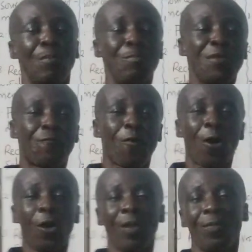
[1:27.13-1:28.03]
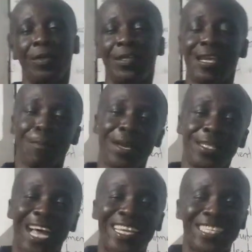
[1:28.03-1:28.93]
before the
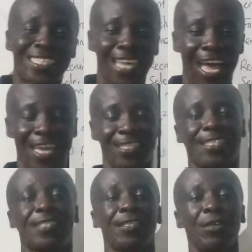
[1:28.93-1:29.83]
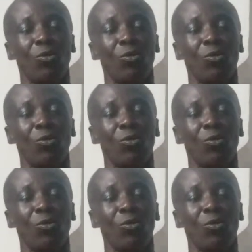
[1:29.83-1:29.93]
manager decides